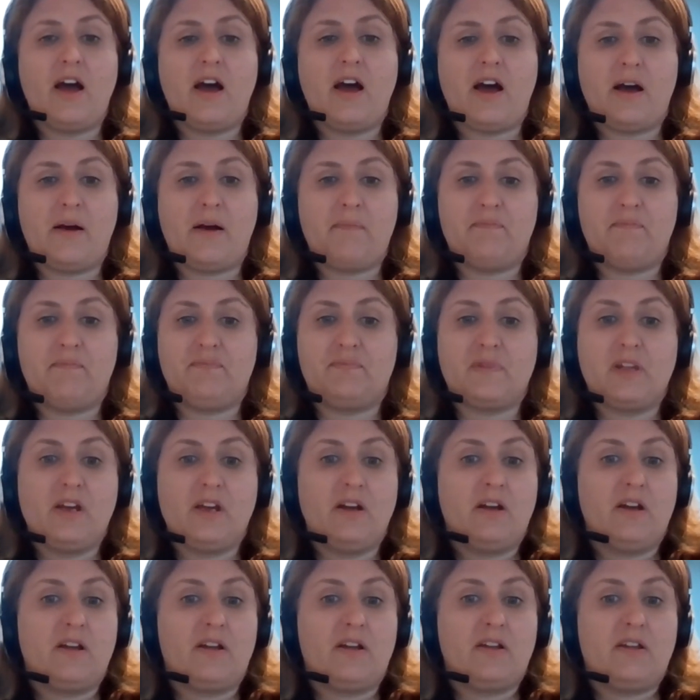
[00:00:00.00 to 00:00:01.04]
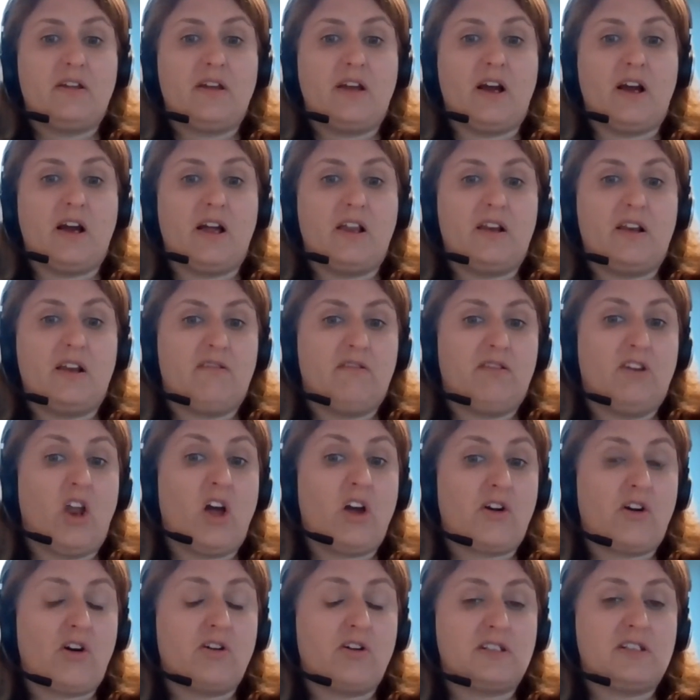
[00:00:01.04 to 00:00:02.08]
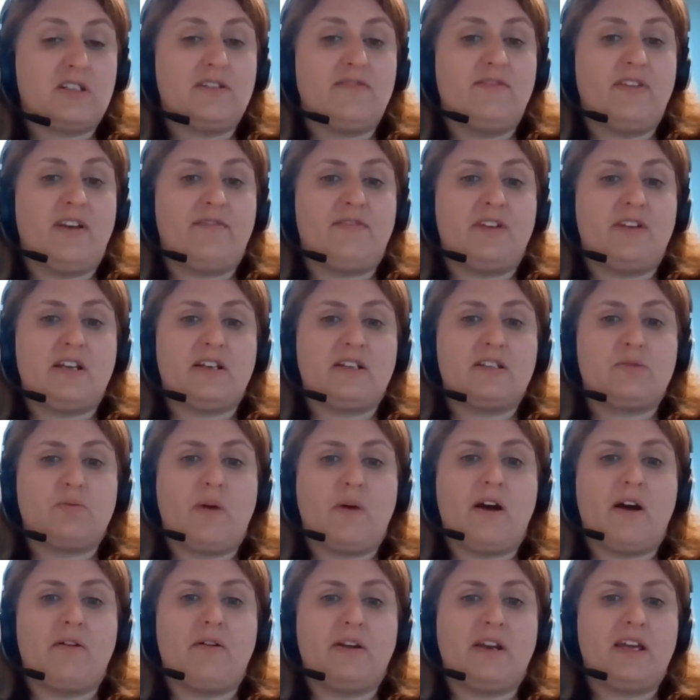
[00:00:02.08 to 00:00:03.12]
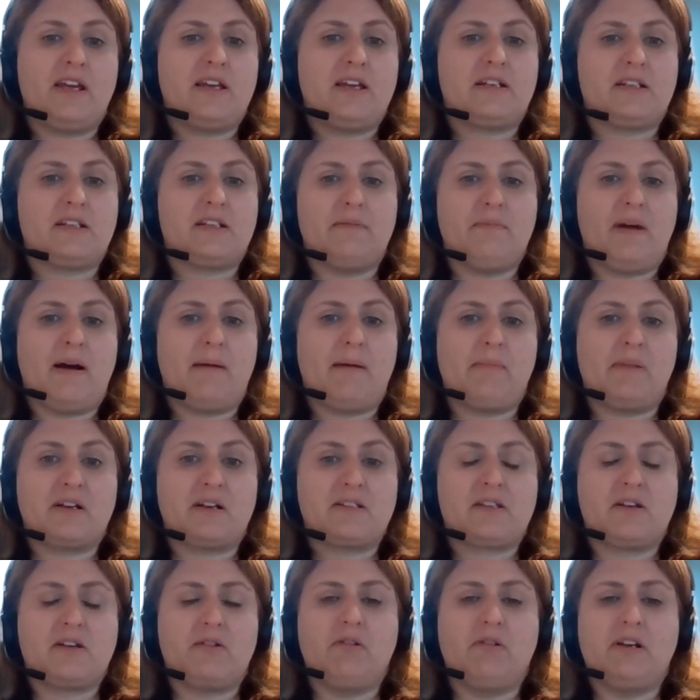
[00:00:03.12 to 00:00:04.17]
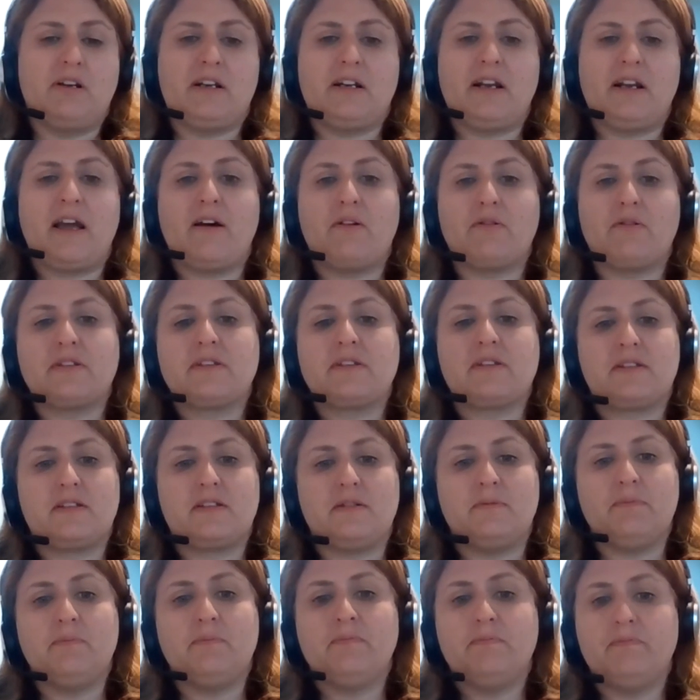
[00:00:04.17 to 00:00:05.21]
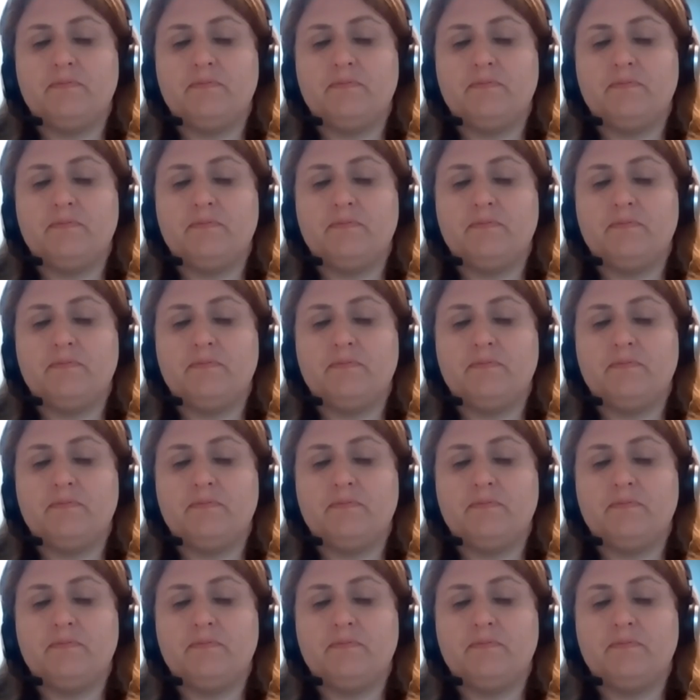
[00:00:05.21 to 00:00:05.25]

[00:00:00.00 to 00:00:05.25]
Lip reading: A low cost of living as well, an excellent public schooling and health system.